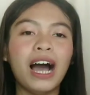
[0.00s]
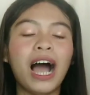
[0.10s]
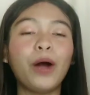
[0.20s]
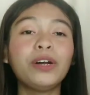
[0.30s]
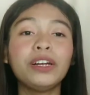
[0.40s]

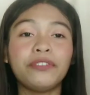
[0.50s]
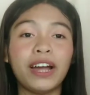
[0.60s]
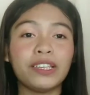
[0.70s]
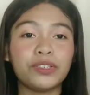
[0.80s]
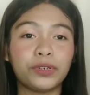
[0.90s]
Our
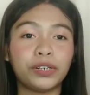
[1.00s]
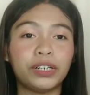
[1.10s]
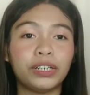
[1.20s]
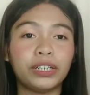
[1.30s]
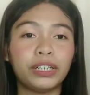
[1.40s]

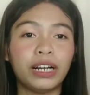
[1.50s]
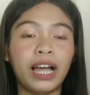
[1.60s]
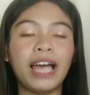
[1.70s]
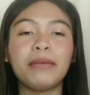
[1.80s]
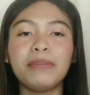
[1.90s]
advisor,
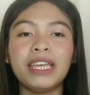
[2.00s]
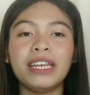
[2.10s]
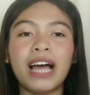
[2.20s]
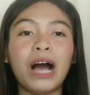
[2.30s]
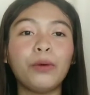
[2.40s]

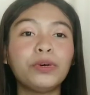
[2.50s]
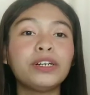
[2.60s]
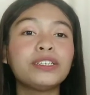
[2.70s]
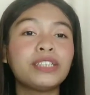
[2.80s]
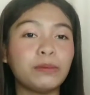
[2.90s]
our
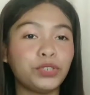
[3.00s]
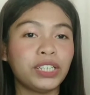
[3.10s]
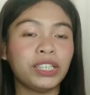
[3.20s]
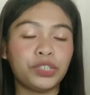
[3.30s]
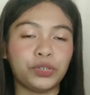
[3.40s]
subject
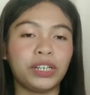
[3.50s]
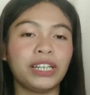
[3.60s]
teacher,